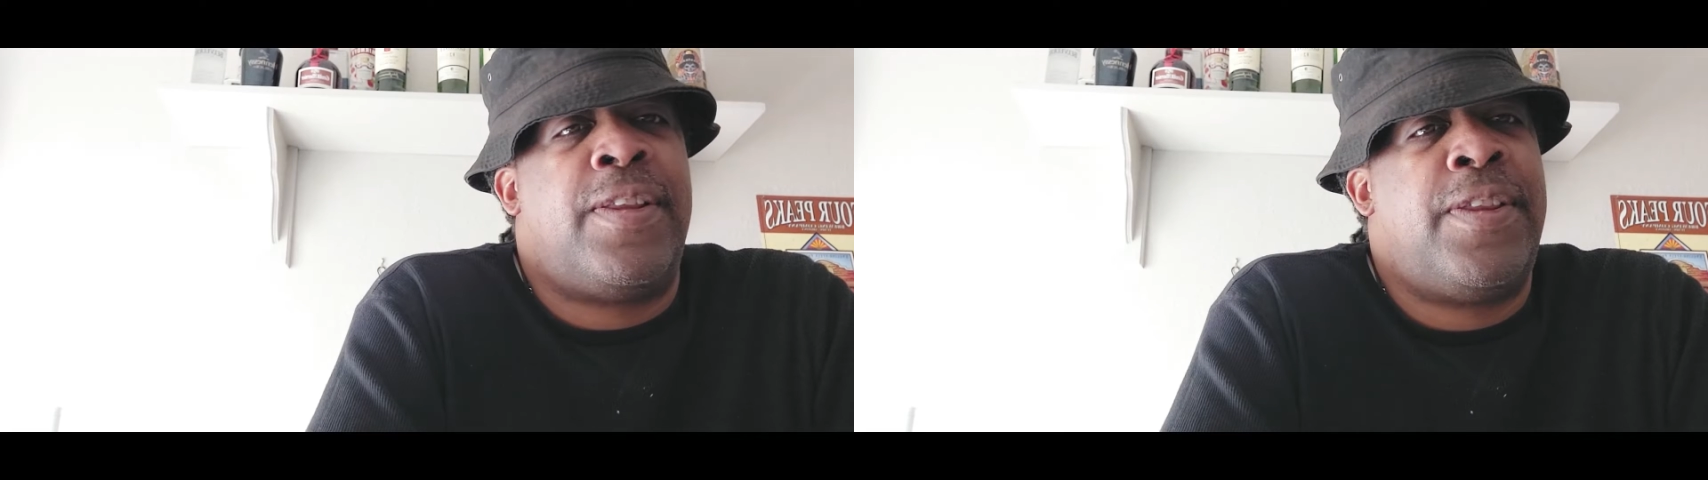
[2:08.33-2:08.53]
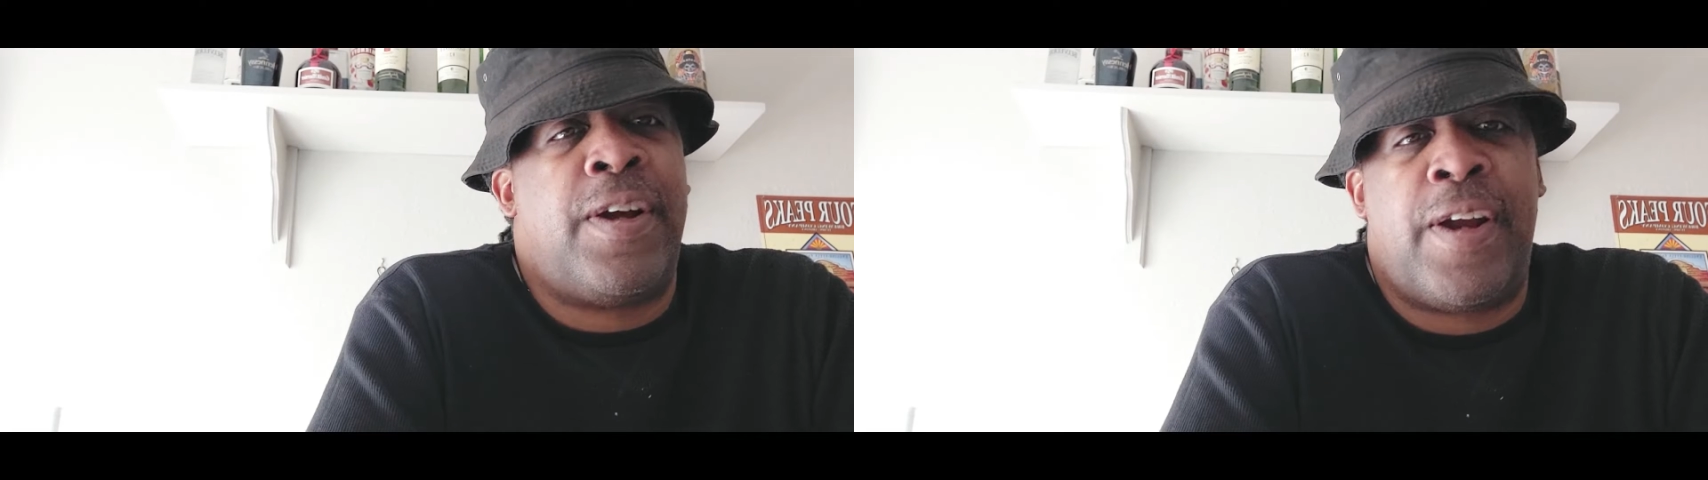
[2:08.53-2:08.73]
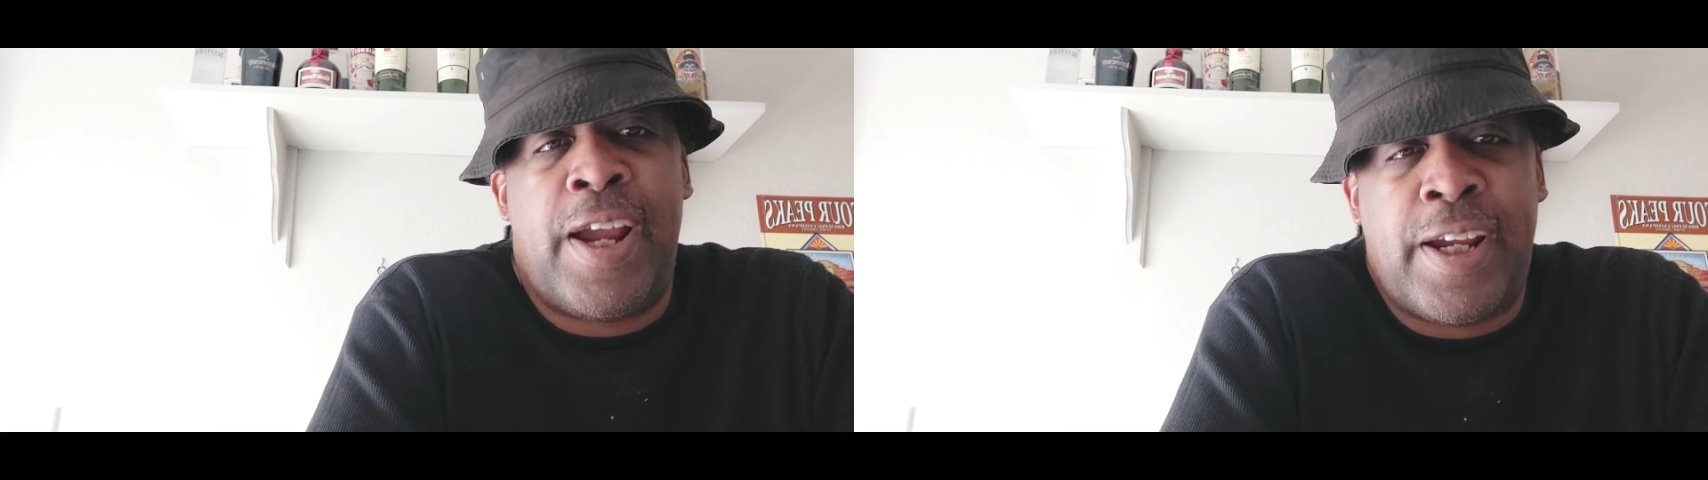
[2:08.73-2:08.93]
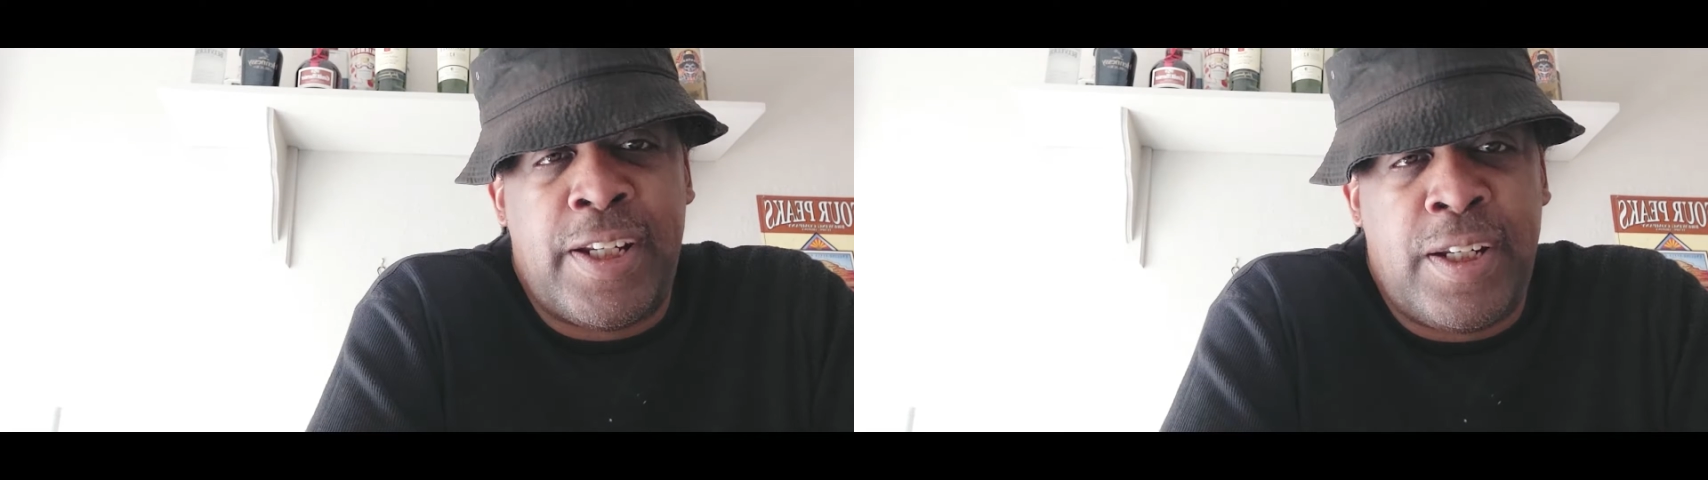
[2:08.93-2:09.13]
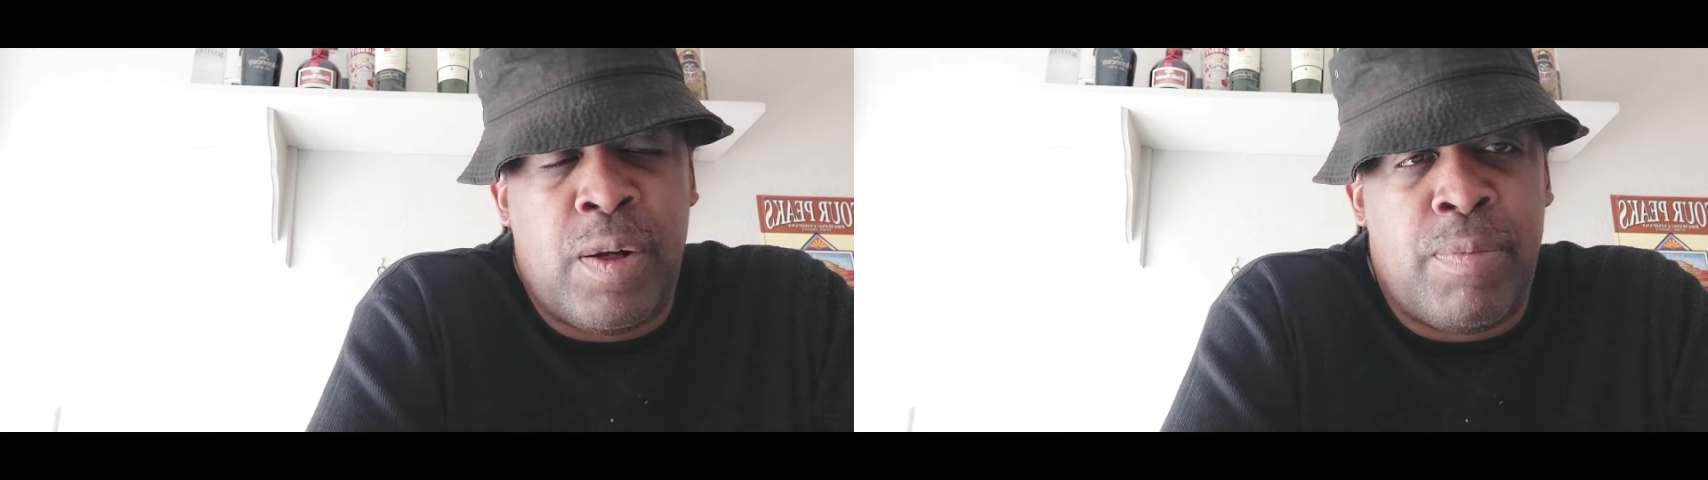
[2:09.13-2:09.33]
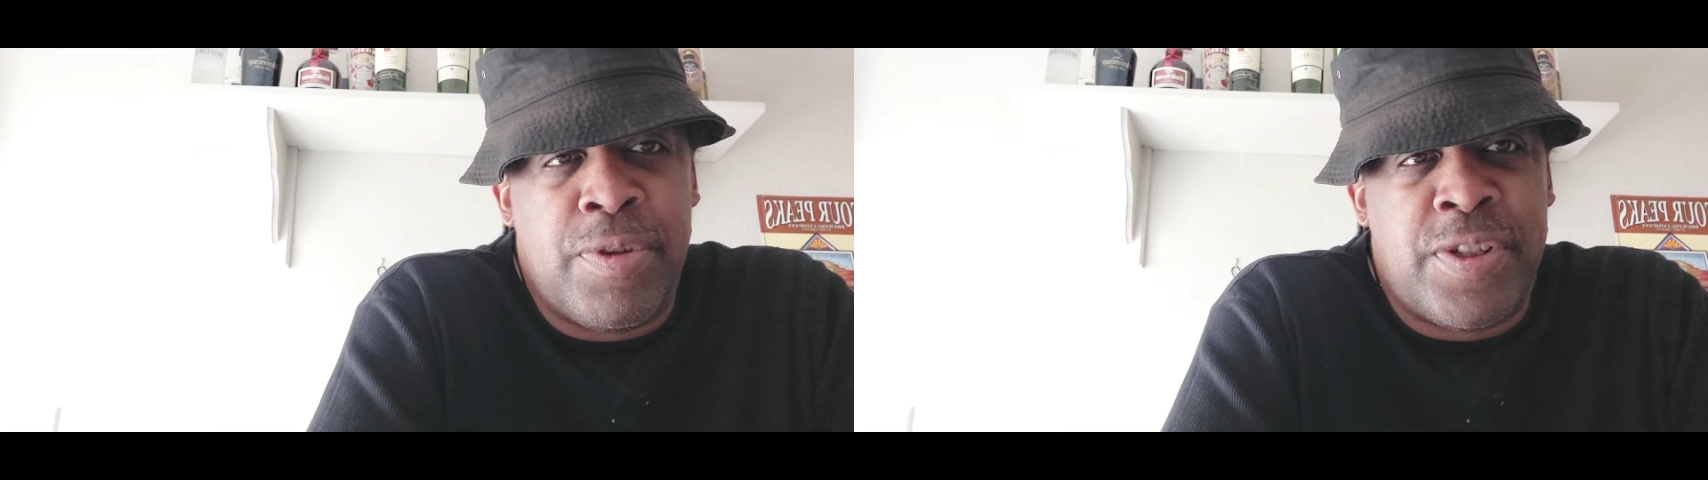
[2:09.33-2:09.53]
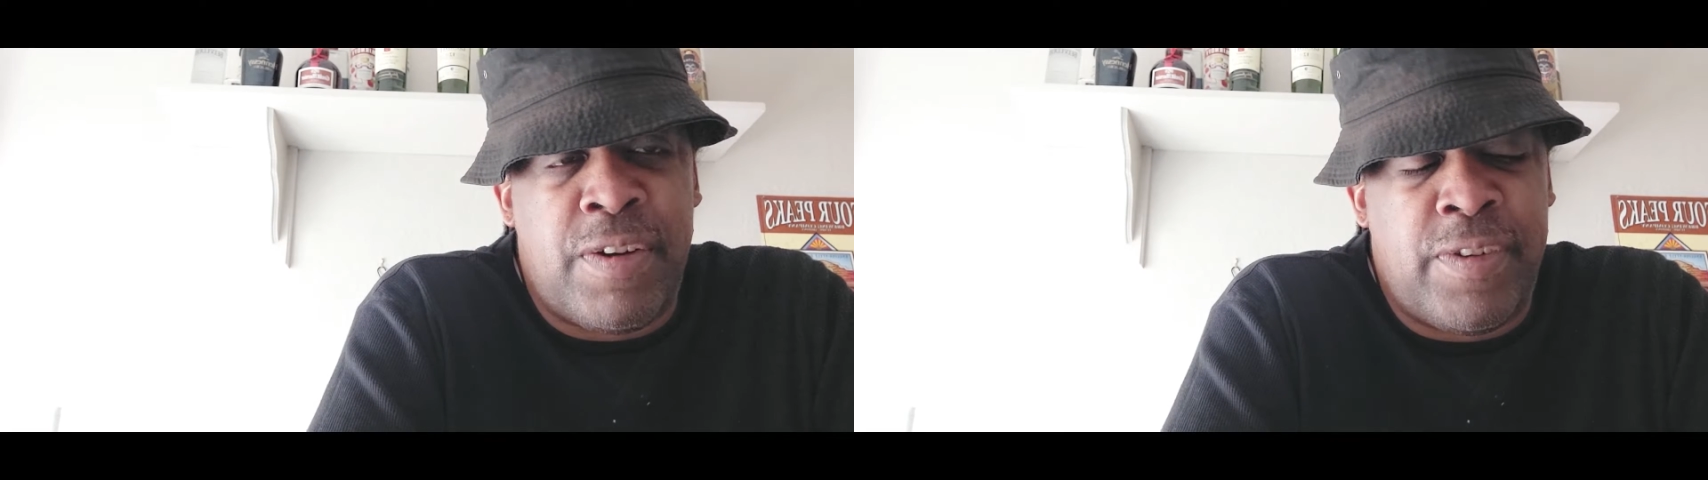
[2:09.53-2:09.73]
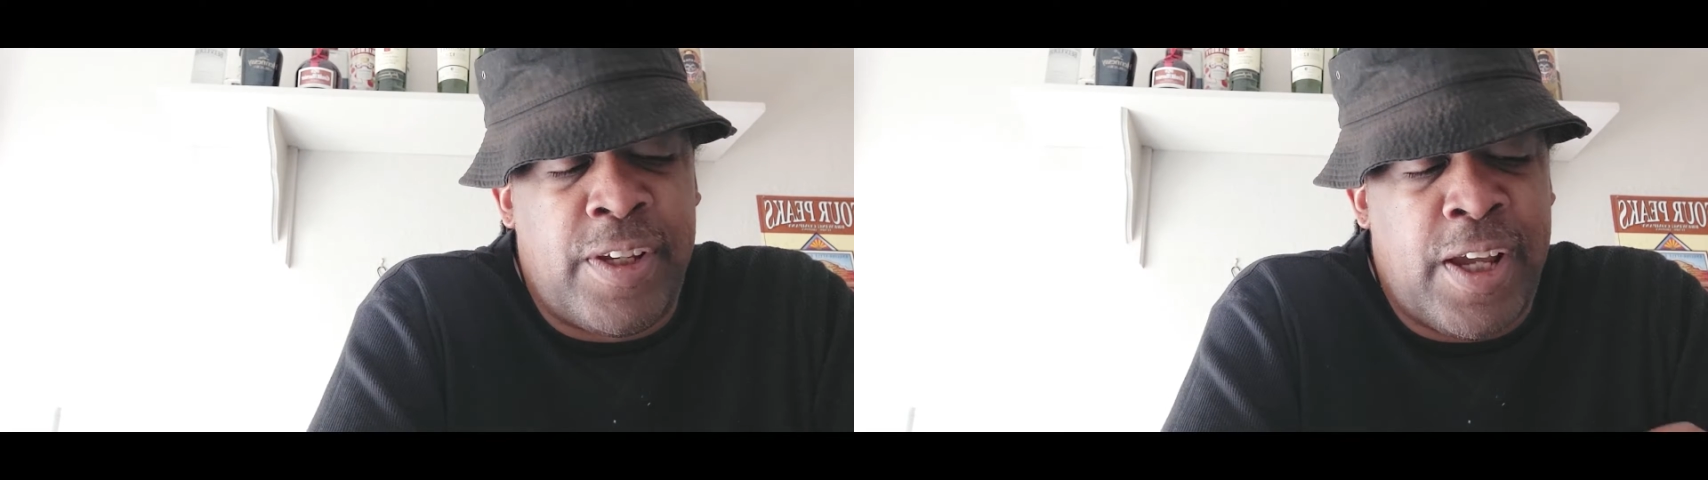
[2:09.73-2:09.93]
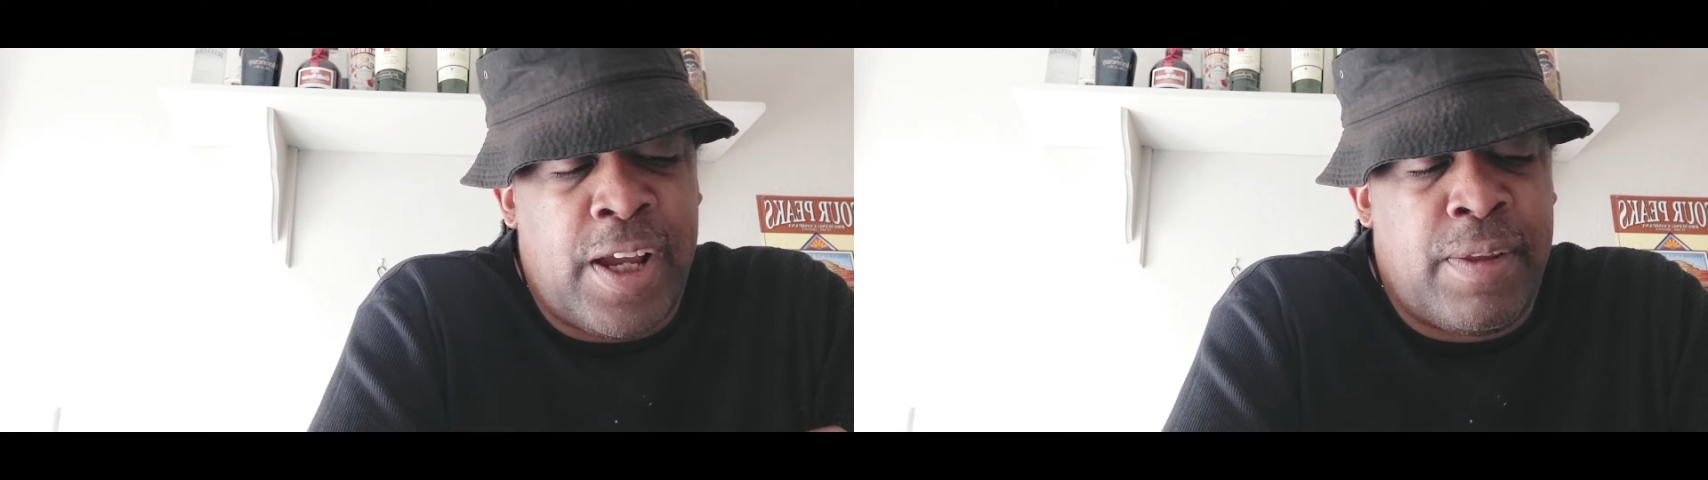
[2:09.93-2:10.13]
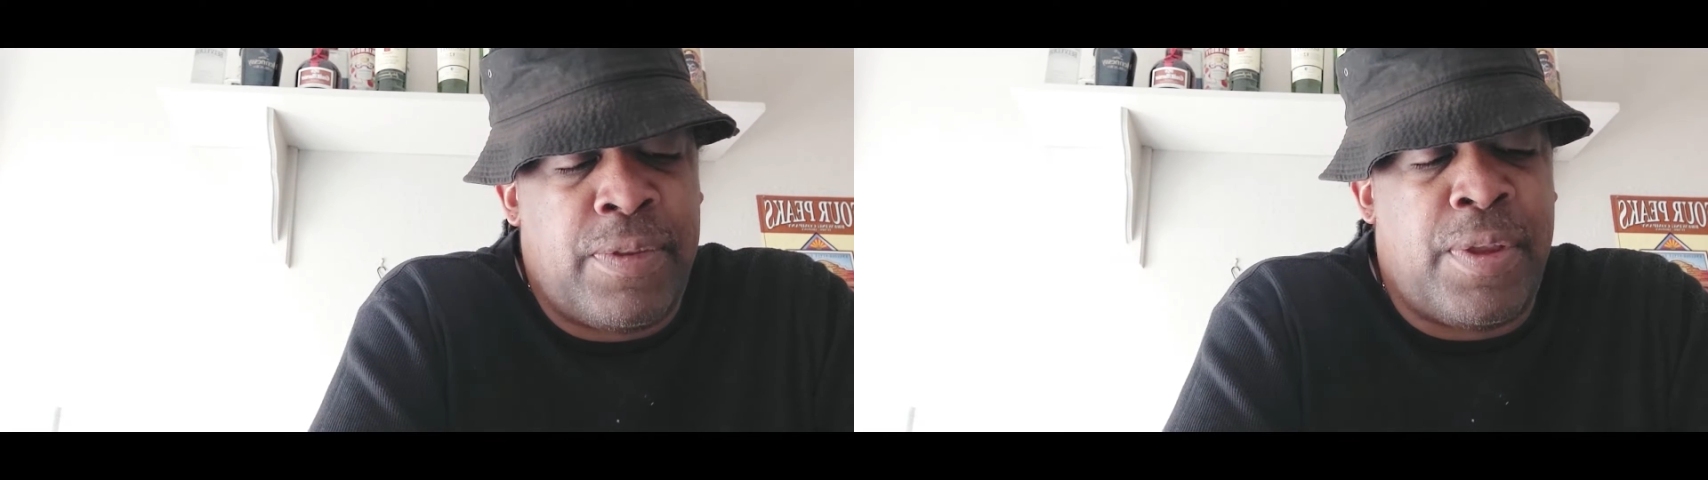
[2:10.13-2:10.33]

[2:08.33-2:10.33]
they're hanging in almost every game.